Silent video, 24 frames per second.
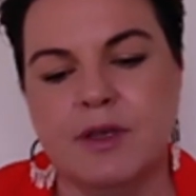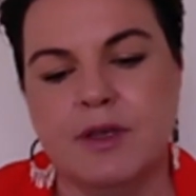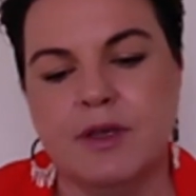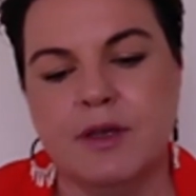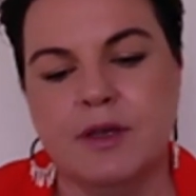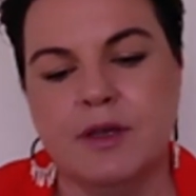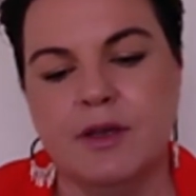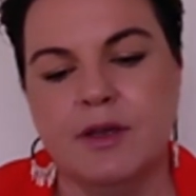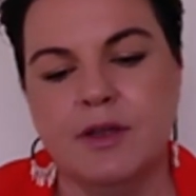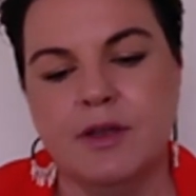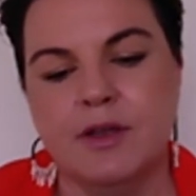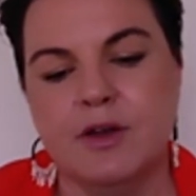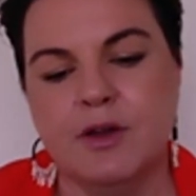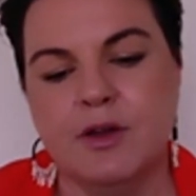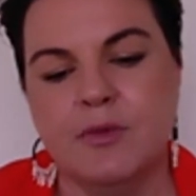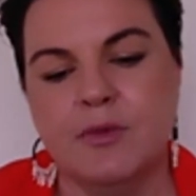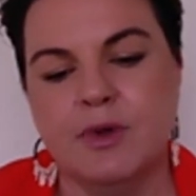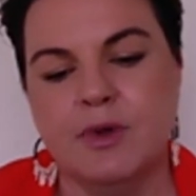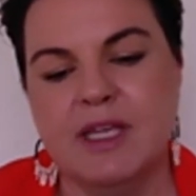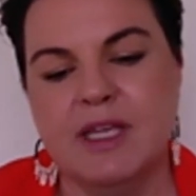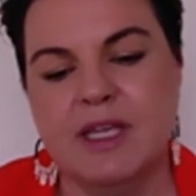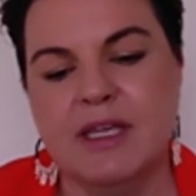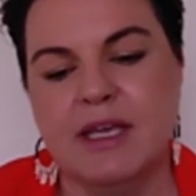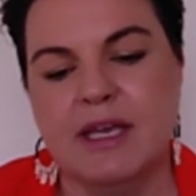you know,
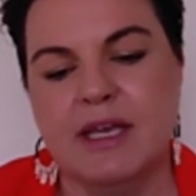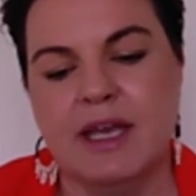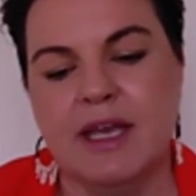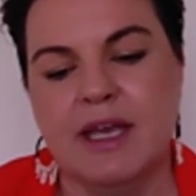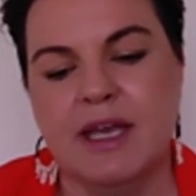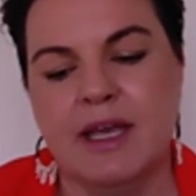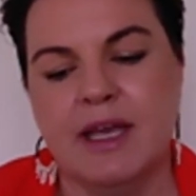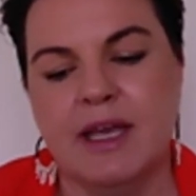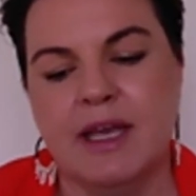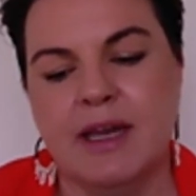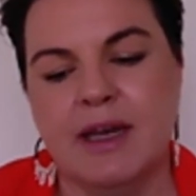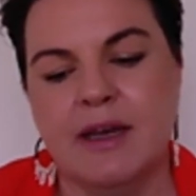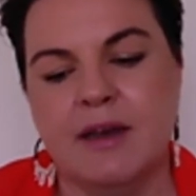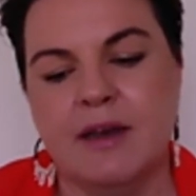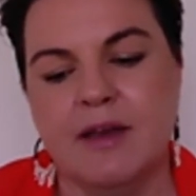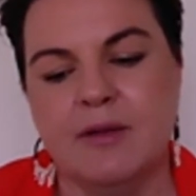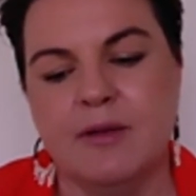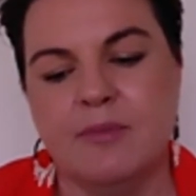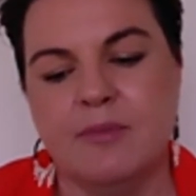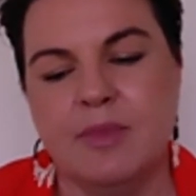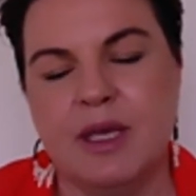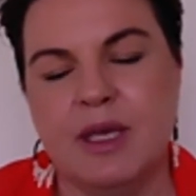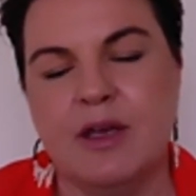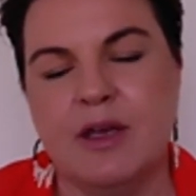we can
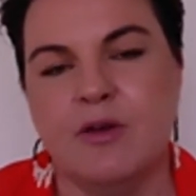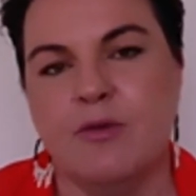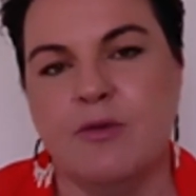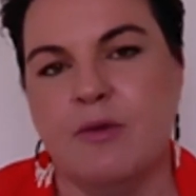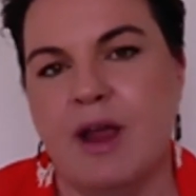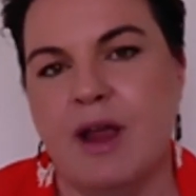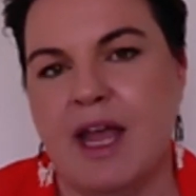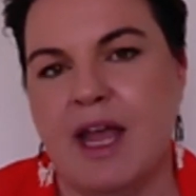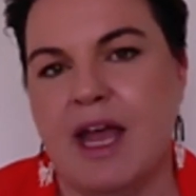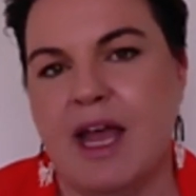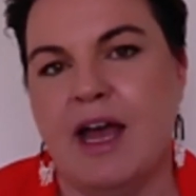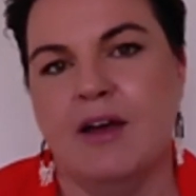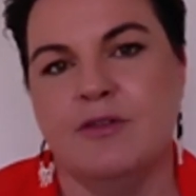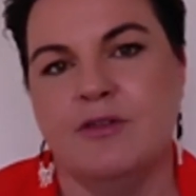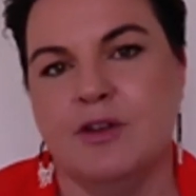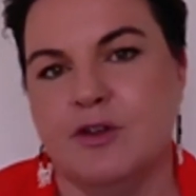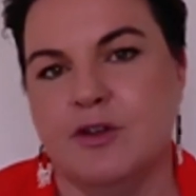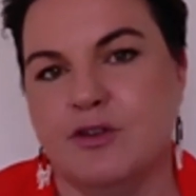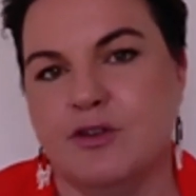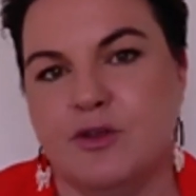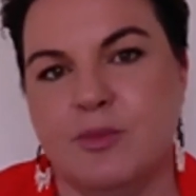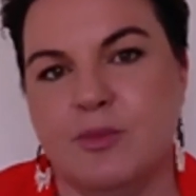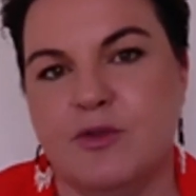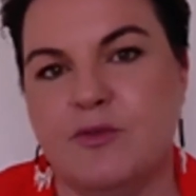be around a
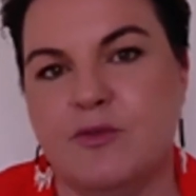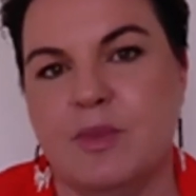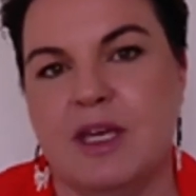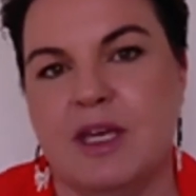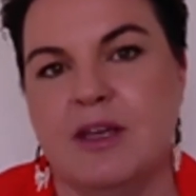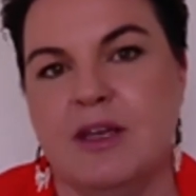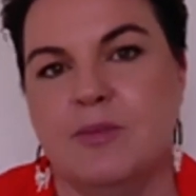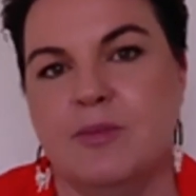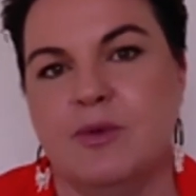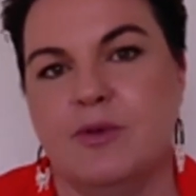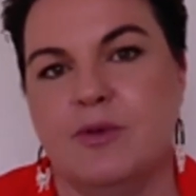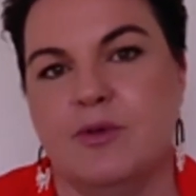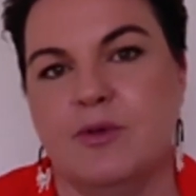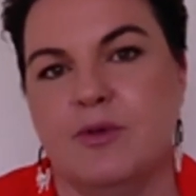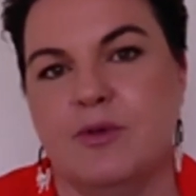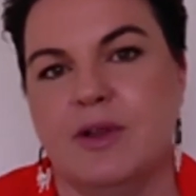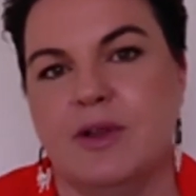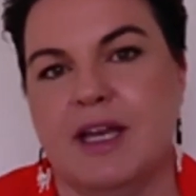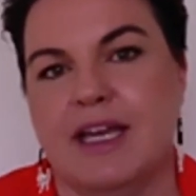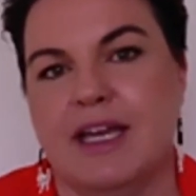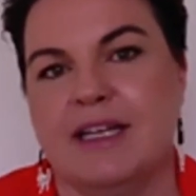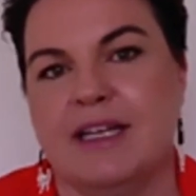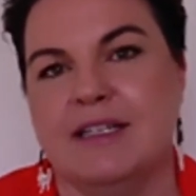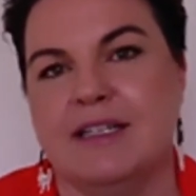group of people
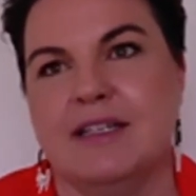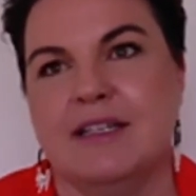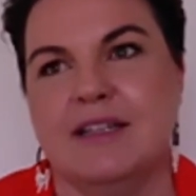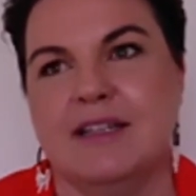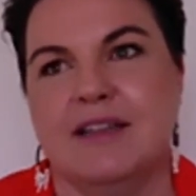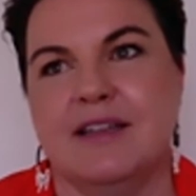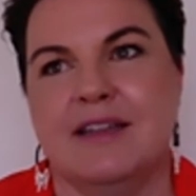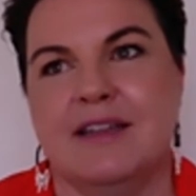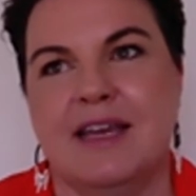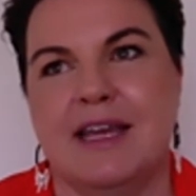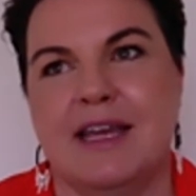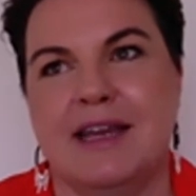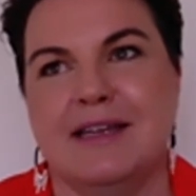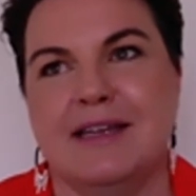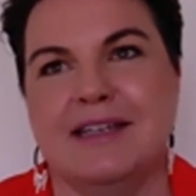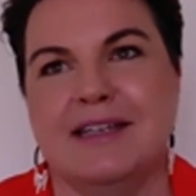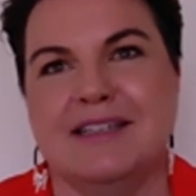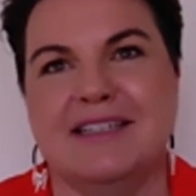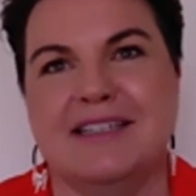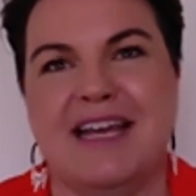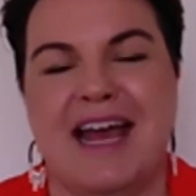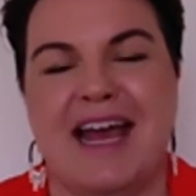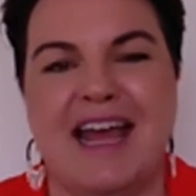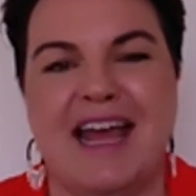and then
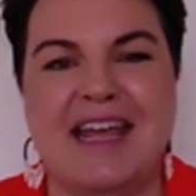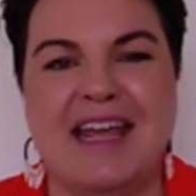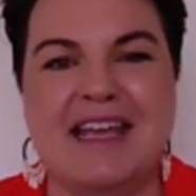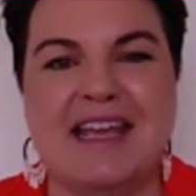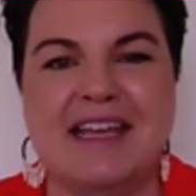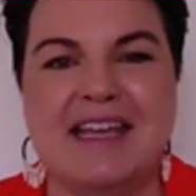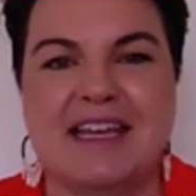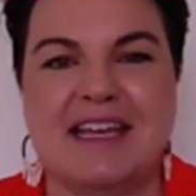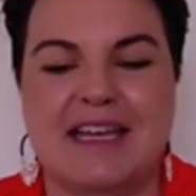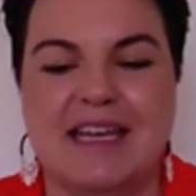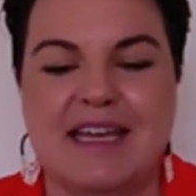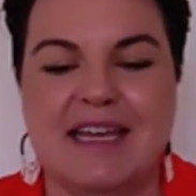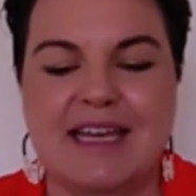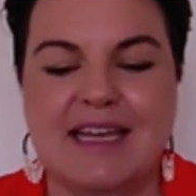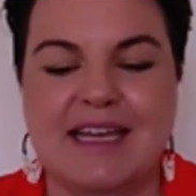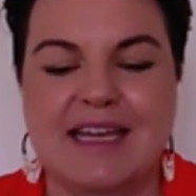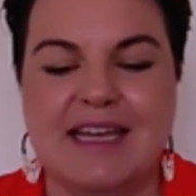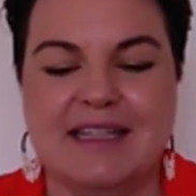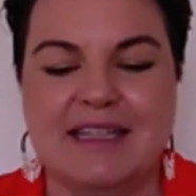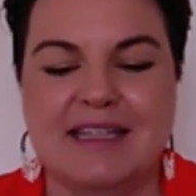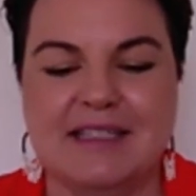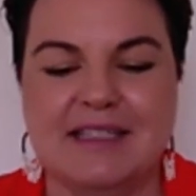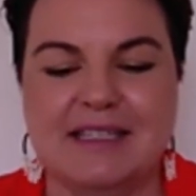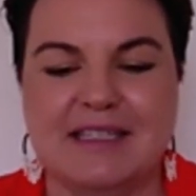take
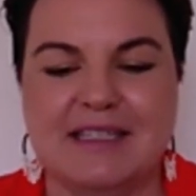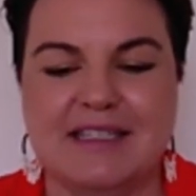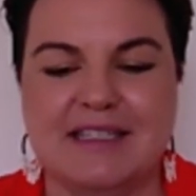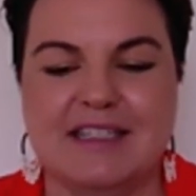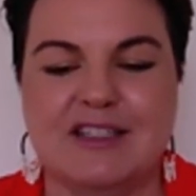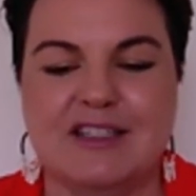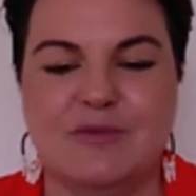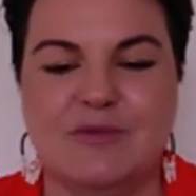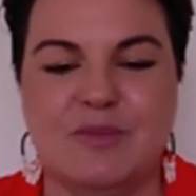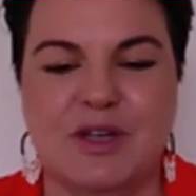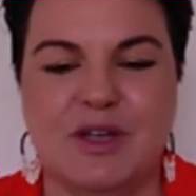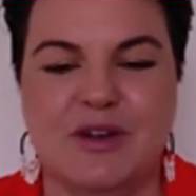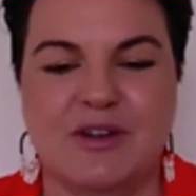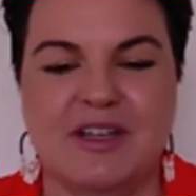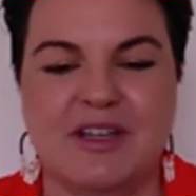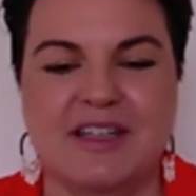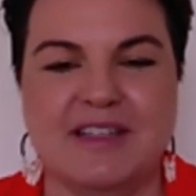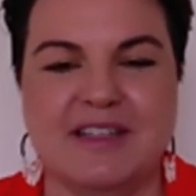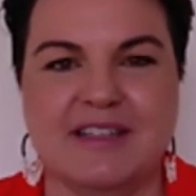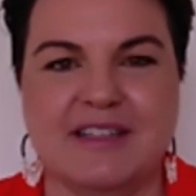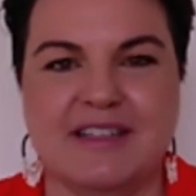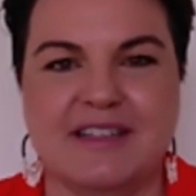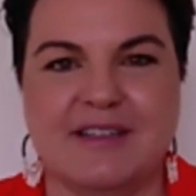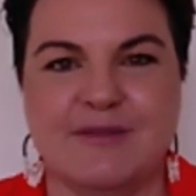this
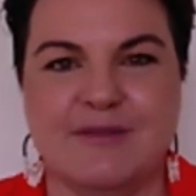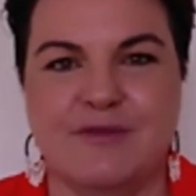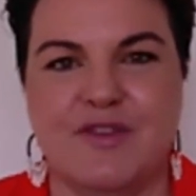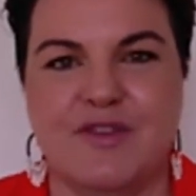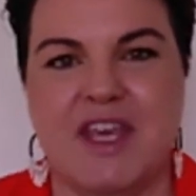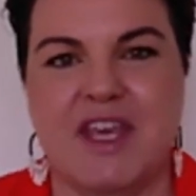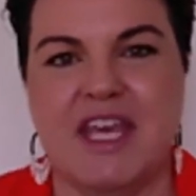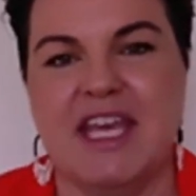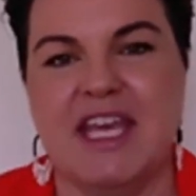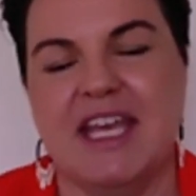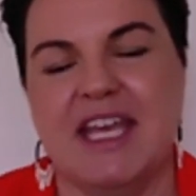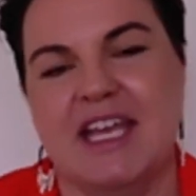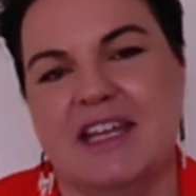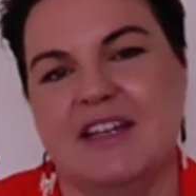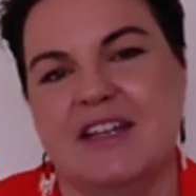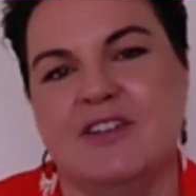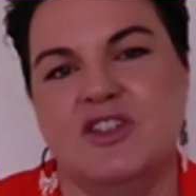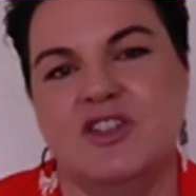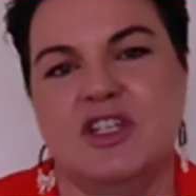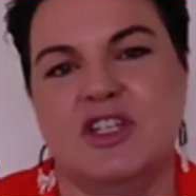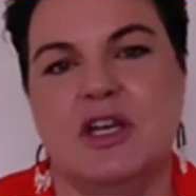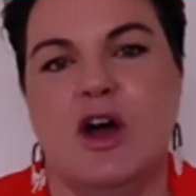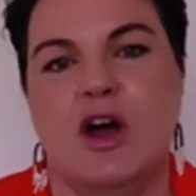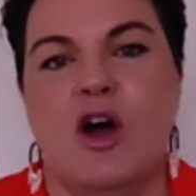experience of their
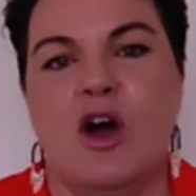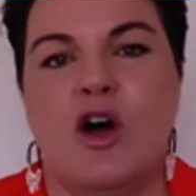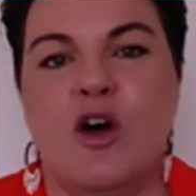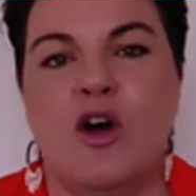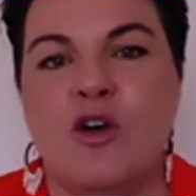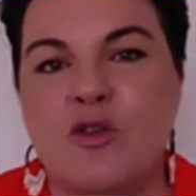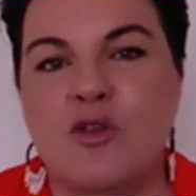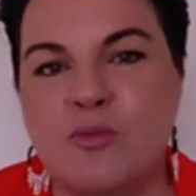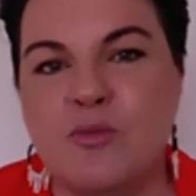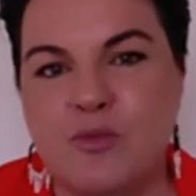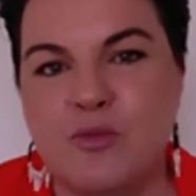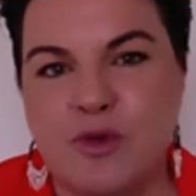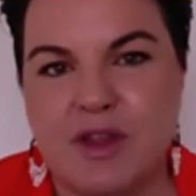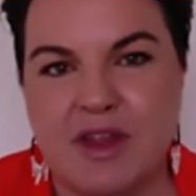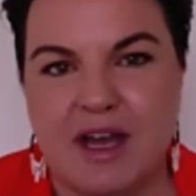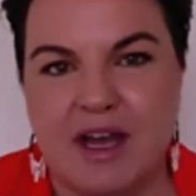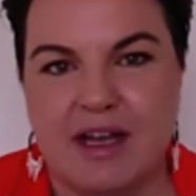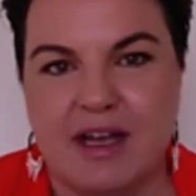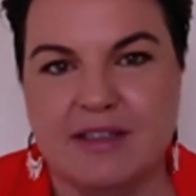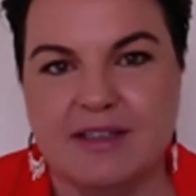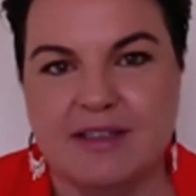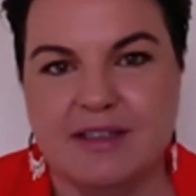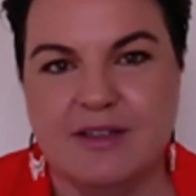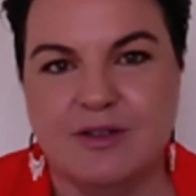energy home with
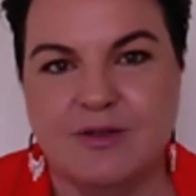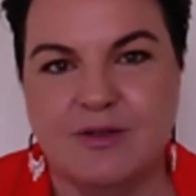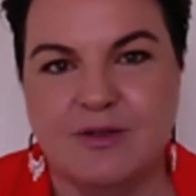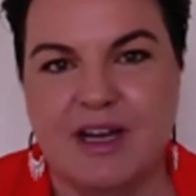us to our